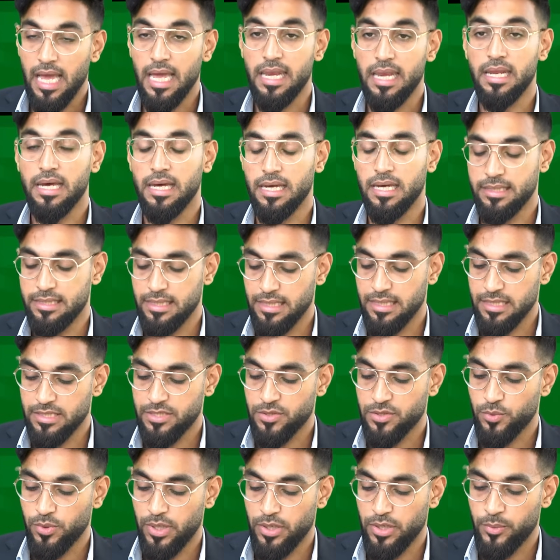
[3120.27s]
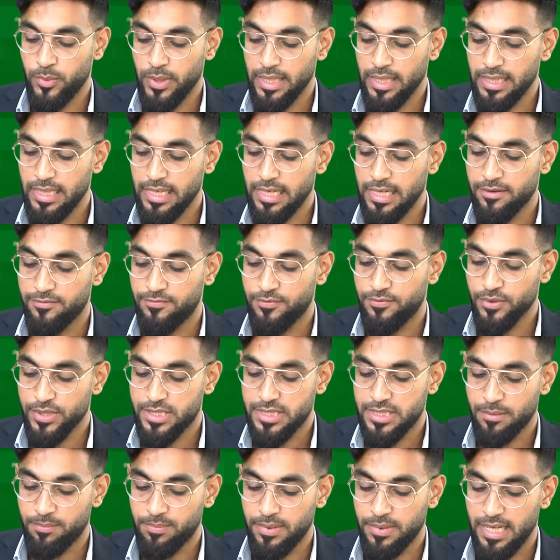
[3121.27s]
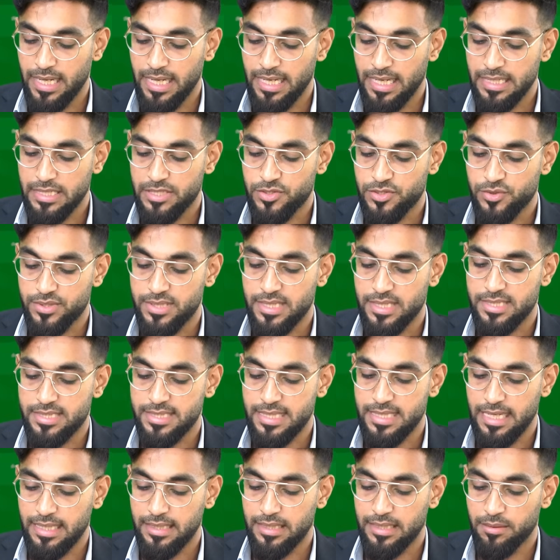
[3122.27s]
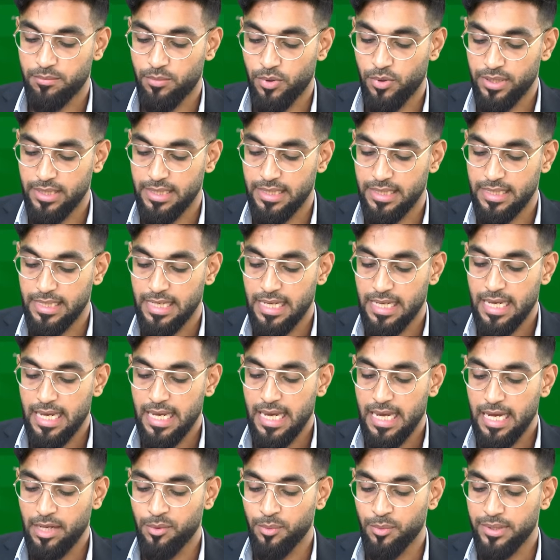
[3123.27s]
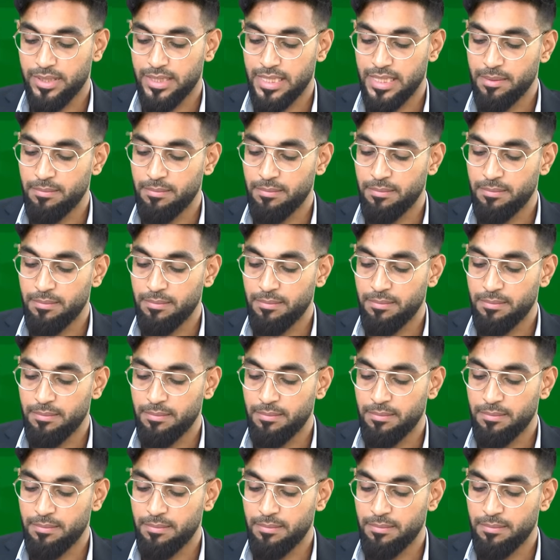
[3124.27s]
and others who are dwindling food supplies to sustain the body and with